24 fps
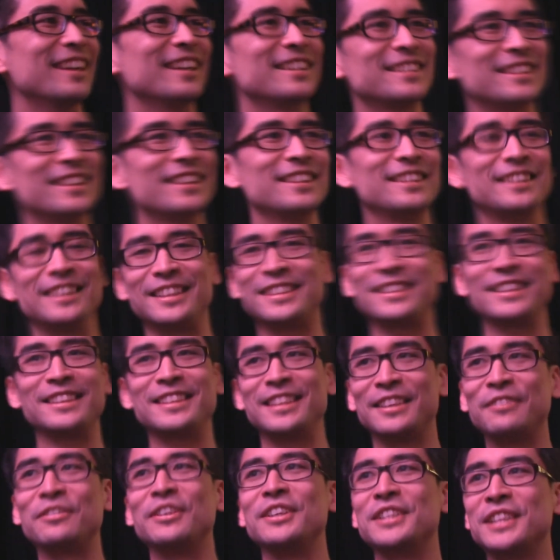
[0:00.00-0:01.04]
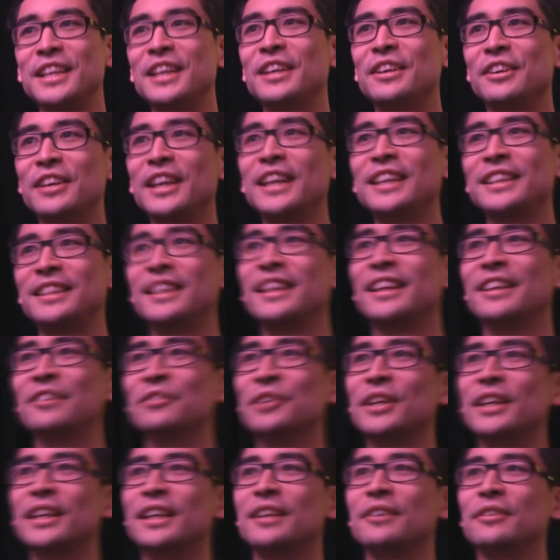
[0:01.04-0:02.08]
It's a different
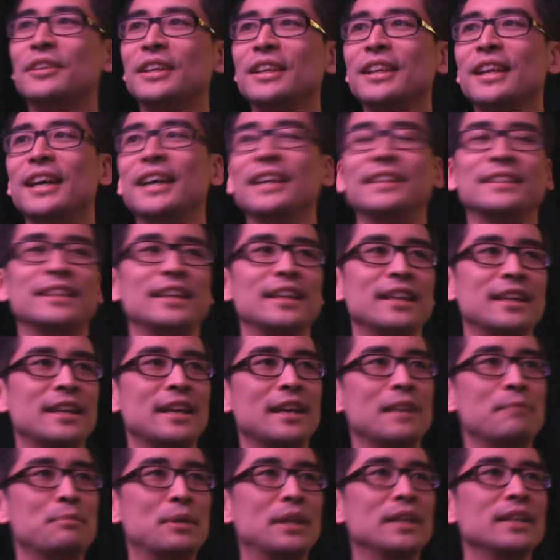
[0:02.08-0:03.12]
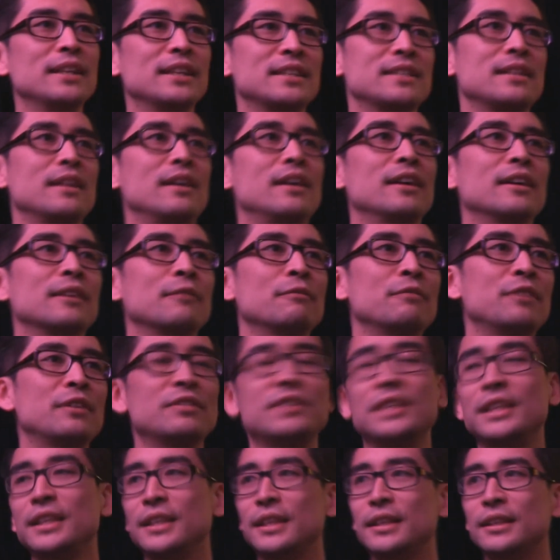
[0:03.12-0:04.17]
generation. We didn't realize that it had been this long,
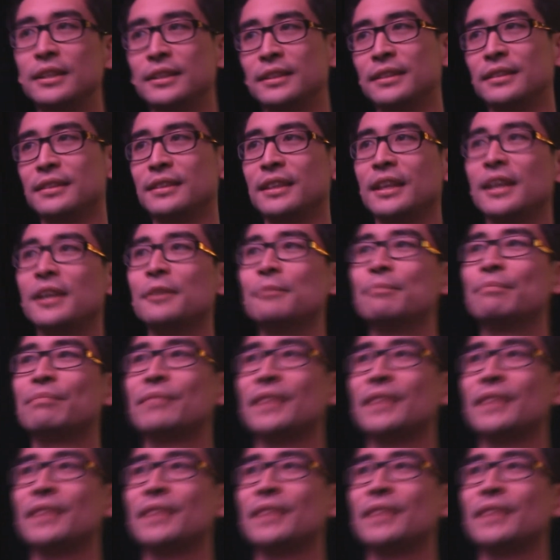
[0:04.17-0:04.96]
15 years. You know?